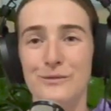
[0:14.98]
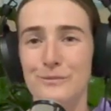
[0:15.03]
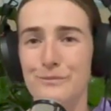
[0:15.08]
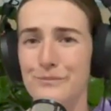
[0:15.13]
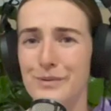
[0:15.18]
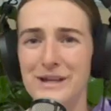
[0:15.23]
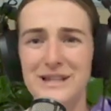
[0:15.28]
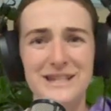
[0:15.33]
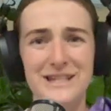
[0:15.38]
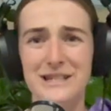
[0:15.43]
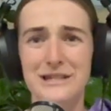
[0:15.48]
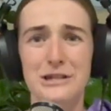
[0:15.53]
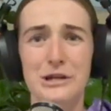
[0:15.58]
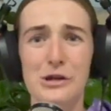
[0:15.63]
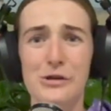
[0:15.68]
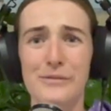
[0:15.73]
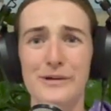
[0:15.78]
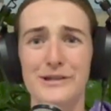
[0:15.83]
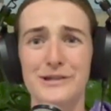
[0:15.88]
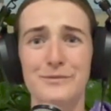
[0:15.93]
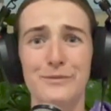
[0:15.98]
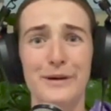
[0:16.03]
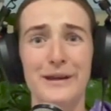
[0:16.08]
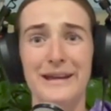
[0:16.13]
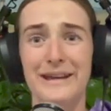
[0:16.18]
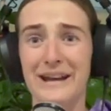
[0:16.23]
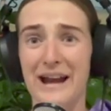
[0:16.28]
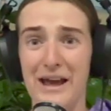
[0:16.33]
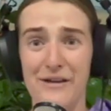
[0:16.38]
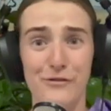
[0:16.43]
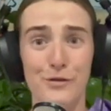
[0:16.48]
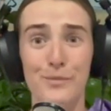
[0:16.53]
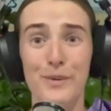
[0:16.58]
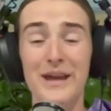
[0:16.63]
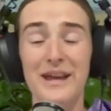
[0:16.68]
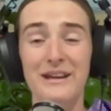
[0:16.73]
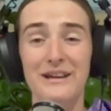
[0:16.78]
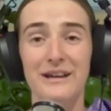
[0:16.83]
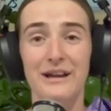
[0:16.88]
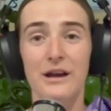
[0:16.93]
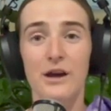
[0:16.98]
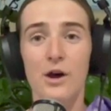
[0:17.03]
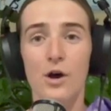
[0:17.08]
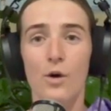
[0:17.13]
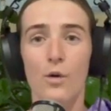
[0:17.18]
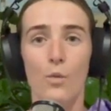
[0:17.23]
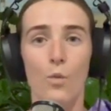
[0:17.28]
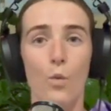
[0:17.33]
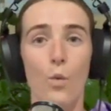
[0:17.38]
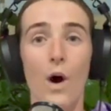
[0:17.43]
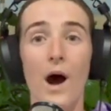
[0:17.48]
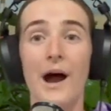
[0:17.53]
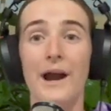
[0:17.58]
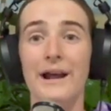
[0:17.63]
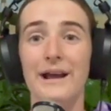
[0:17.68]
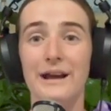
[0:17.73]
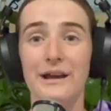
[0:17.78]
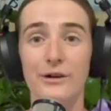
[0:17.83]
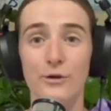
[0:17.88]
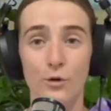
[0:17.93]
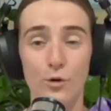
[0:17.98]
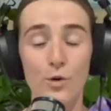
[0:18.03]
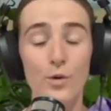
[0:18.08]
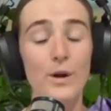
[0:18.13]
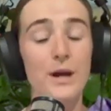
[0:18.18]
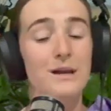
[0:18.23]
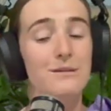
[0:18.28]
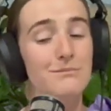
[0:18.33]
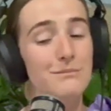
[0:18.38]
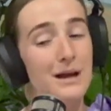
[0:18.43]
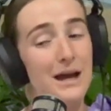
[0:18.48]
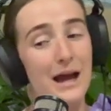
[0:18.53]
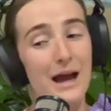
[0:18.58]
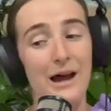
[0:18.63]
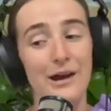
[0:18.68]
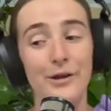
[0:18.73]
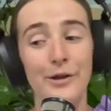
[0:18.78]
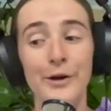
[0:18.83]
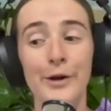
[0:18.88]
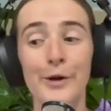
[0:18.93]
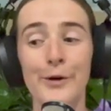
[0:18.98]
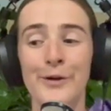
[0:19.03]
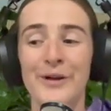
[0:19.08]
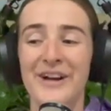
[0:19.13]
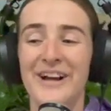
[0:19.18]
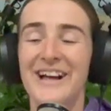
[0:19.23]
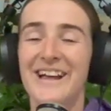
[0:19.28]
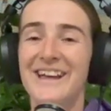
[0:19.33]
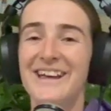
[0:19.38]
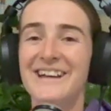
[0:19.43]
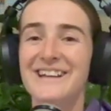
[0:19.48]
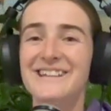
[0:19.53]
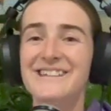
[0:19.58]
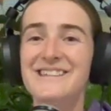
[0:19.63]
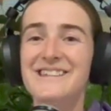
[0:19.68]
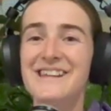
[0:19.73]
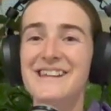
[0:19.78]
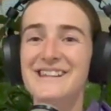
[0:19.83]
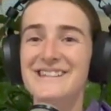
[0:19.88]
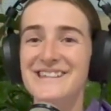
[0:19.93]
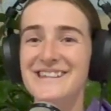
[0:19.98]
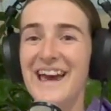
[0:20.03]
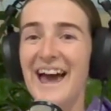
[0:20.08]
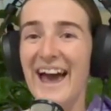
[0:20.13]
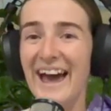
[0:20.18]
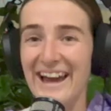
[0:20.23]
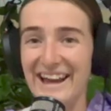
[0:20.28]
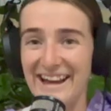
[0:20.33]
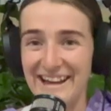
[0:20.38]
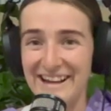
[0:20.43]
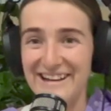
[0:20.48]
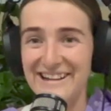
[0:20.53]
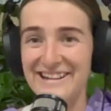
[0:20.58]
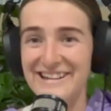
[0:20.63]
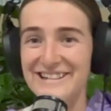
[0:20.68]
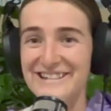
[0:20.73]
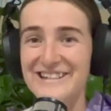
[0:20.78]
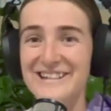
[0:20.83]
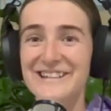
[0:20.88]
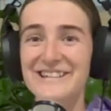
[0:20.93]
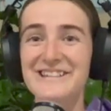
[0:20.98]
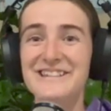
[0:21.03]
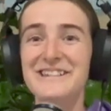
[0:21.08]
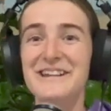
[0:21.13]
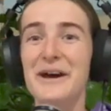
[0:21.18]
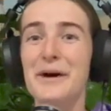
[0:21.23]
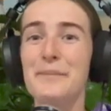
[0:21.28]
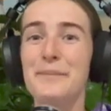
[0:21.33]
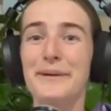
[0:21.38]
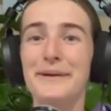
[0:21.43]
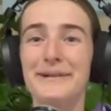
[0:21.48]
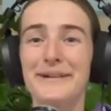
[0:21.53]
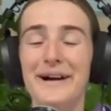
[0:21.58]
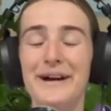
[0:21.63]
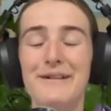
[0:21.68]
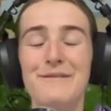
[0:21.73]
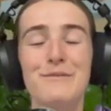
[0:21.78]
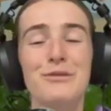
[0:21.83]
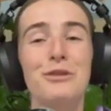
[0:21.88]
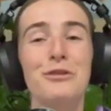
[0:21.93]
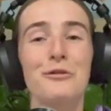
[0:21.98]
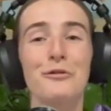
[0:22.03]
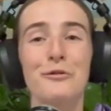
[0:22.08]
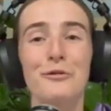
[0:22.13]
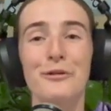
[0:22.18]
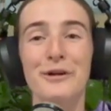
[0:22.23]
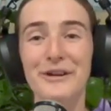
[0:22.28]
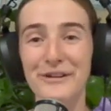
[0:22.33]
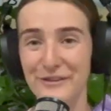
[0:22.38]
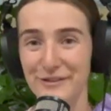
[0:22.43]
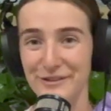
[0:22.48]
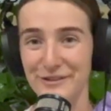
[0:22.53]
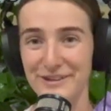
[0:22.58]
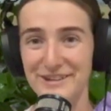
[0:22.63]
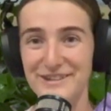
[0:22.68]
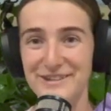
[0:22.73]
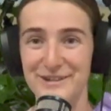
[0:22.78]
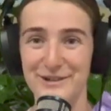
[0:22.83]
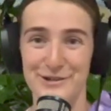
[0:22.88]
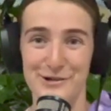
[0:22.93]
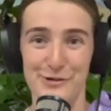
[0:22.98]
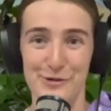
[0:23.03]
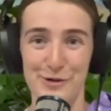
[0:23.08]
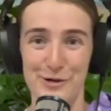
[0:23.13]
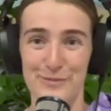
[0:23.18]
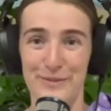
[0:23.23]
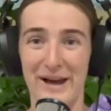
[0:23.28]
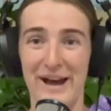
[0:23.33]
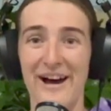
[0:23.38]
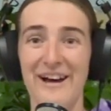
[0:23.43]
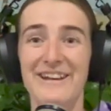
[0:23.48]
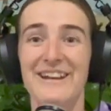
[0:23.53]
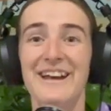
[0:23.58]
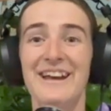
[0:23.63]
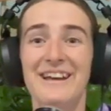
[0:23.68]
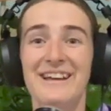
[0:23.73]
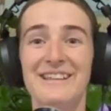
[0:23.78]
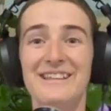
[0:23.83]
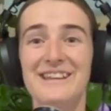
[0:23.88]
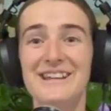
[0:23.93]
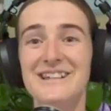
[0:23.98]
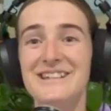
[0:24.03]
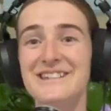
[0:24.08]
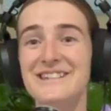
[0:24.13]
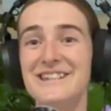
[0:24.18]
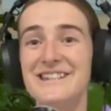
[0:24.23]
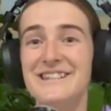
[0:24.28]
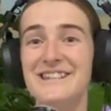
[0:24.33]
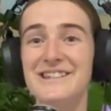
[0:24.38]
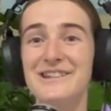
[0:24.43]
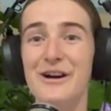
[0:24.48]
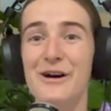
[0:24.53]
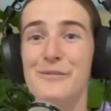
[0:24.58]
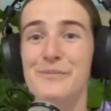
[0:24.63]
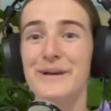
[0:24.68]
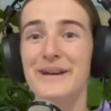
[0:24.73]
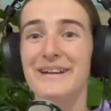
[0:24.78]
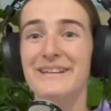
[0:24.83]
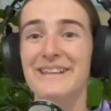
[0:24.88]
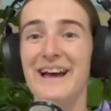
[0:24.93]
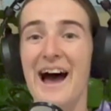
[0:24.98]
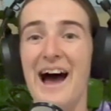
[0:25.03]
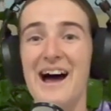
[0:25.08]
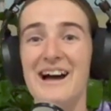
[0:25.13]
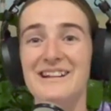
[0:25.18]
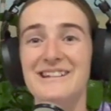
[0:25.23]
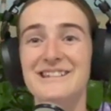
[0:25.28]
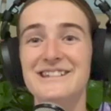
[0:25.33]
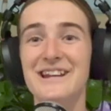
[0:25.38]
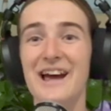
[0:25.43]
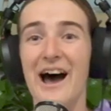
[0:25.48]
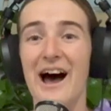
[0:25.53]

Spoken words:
bestest humans we can ever be. Why'd I get awkward? I don't know. Today is a topic I'm thrilled to talk about. This is a topic that